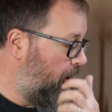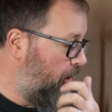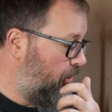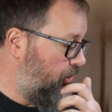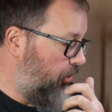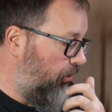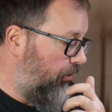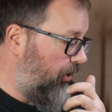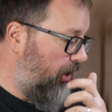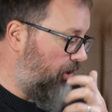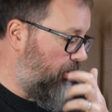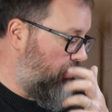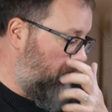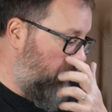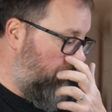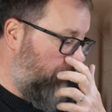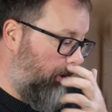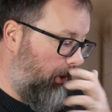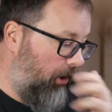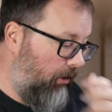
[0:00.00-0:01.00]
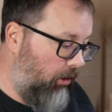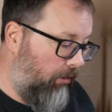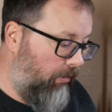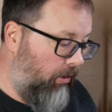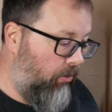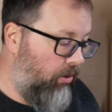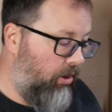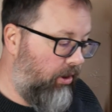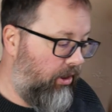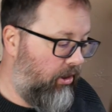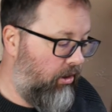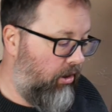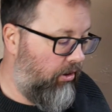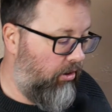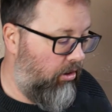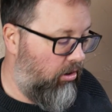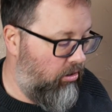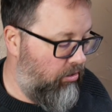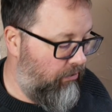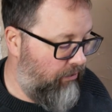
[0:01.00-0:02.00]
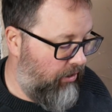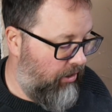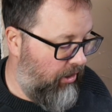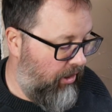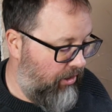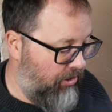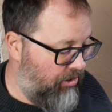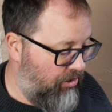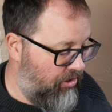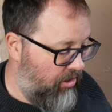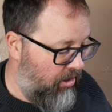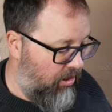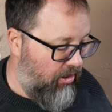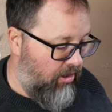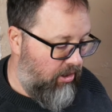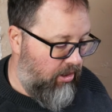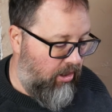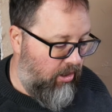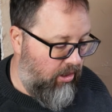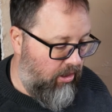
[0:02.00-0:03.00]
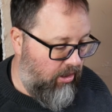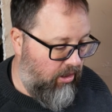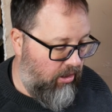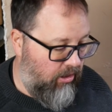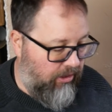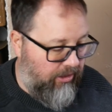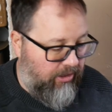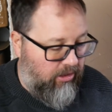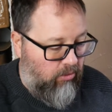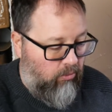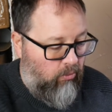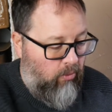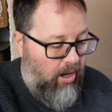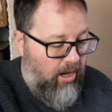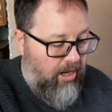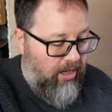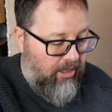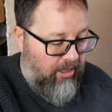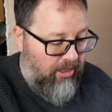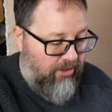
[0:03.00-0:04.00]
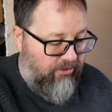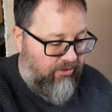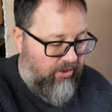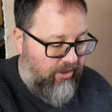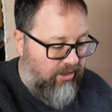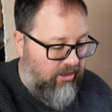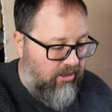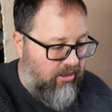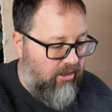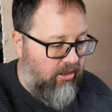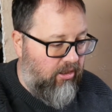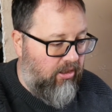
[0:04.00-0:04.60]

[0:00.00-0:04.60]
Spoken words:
So that's something I'm going to be working on over the next little while, I think.